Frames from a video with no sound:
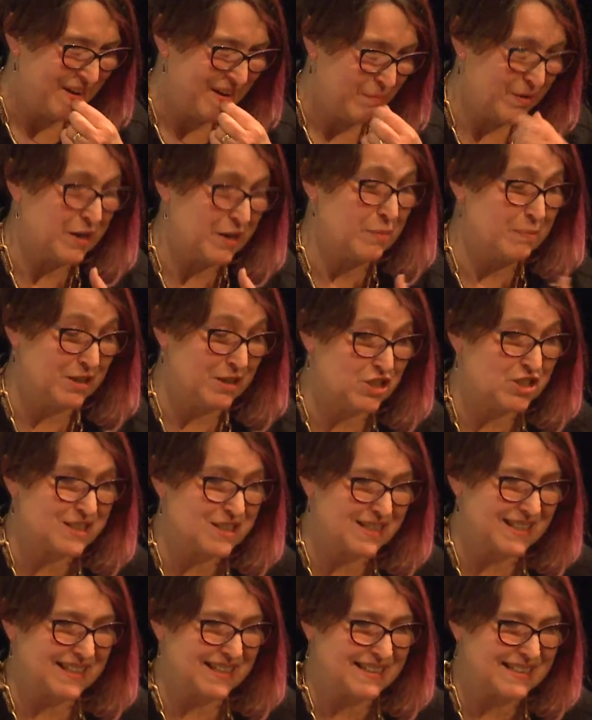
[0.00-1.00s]
we
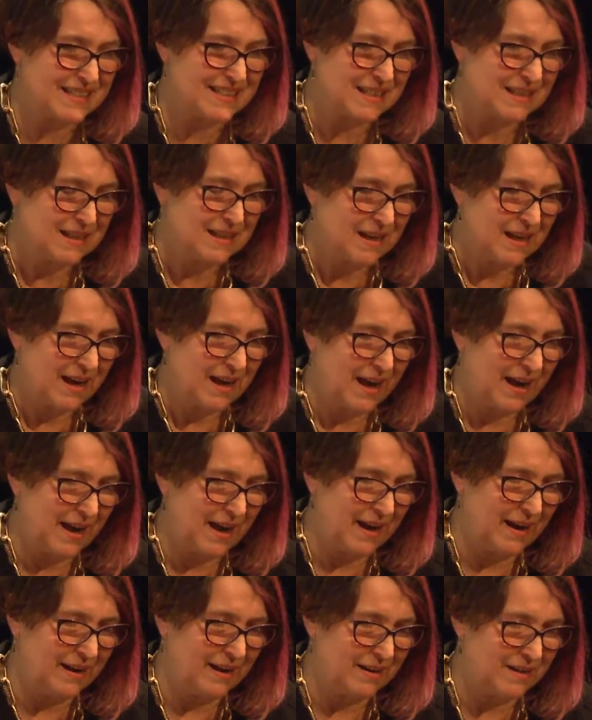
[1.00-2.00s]
commissioned it,
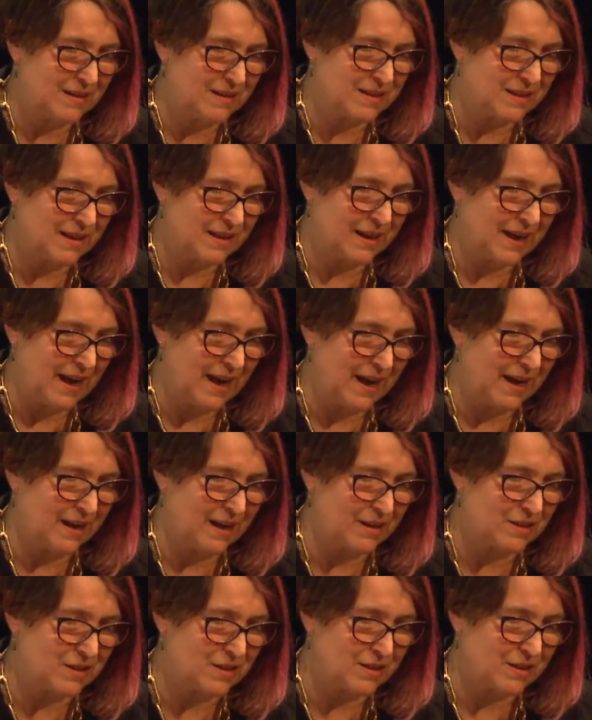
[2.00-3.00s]
and it
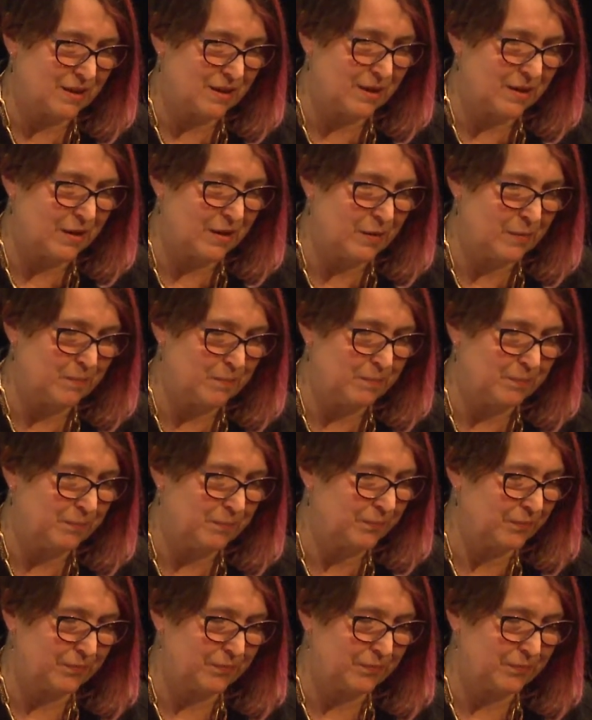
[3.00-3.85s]
had... it